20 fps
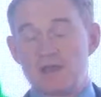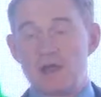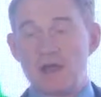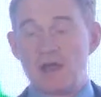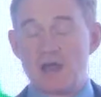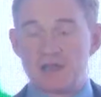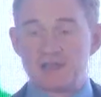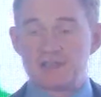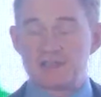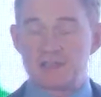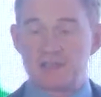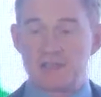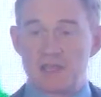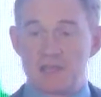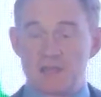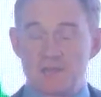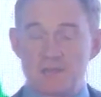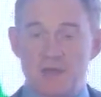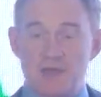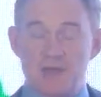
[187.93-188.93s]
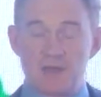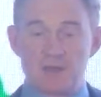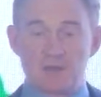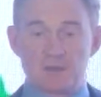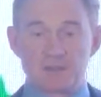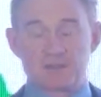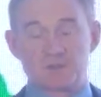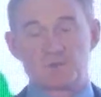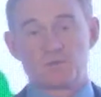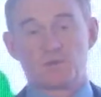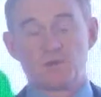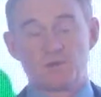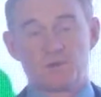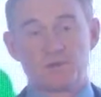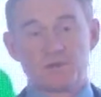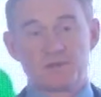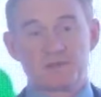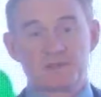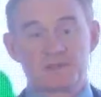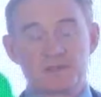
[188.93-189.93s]
ICA bylaws and
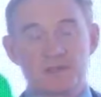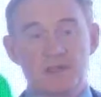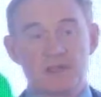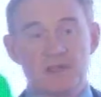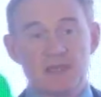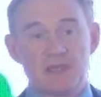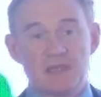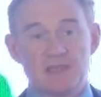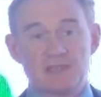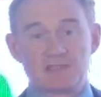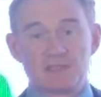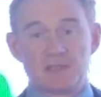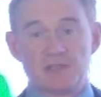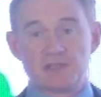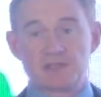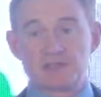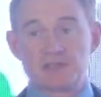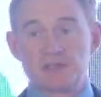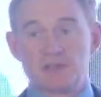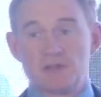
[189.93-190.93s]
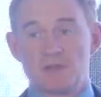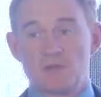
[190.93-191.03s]
rules is that,